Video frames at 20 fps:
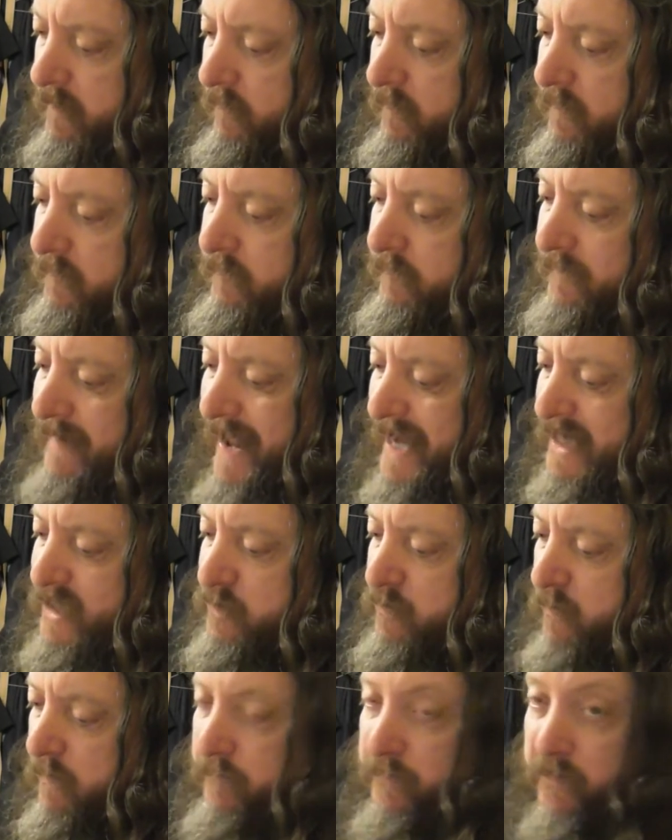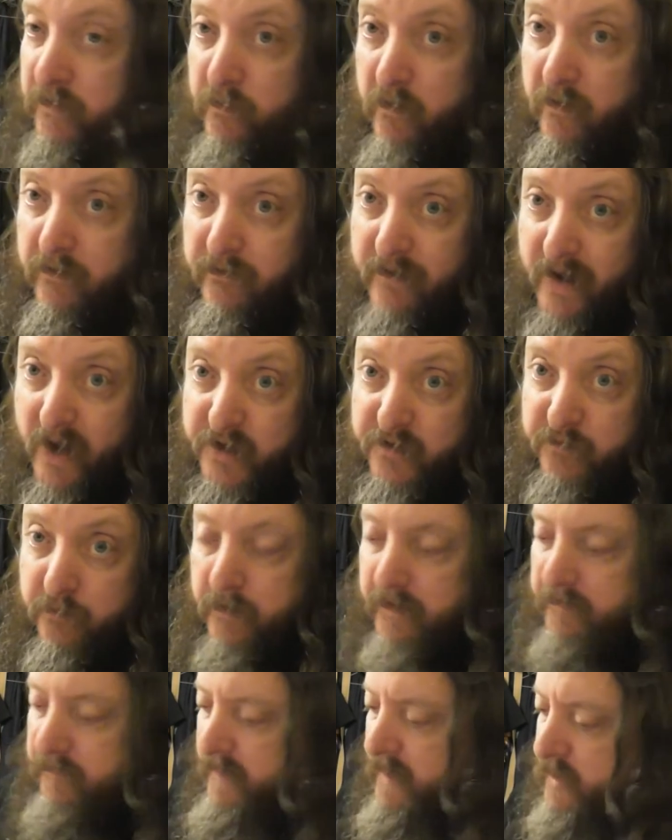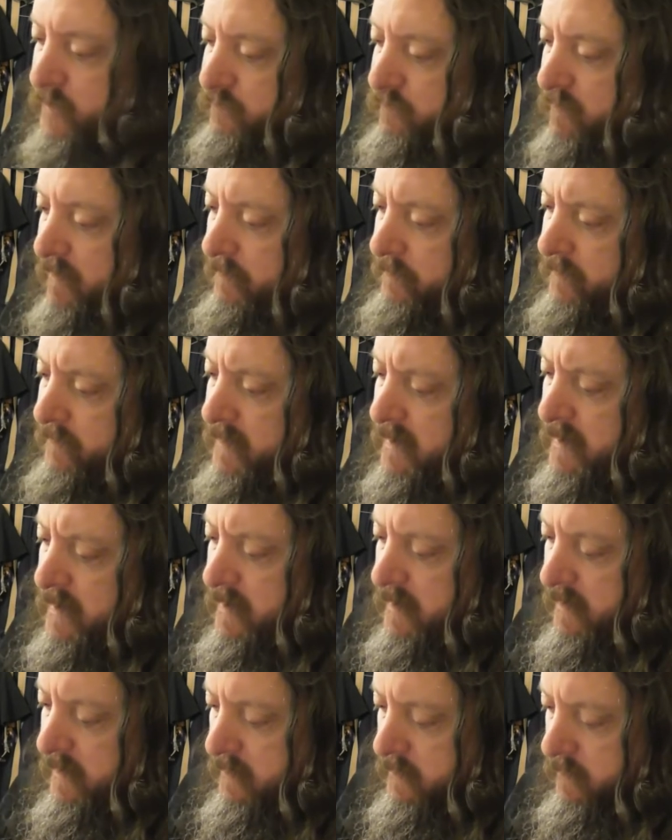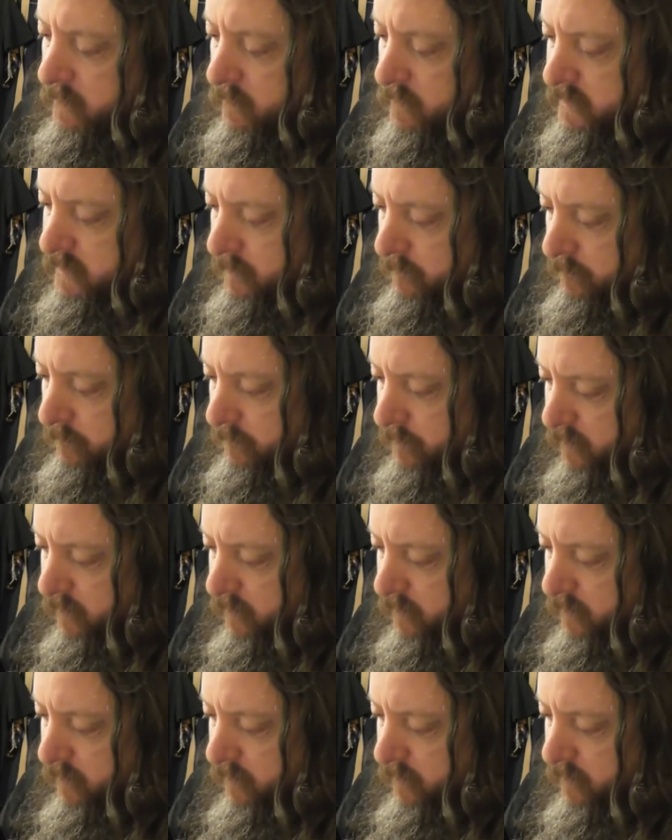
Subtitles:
of The Flash. Got a few more Flash from my Flash run. Looks in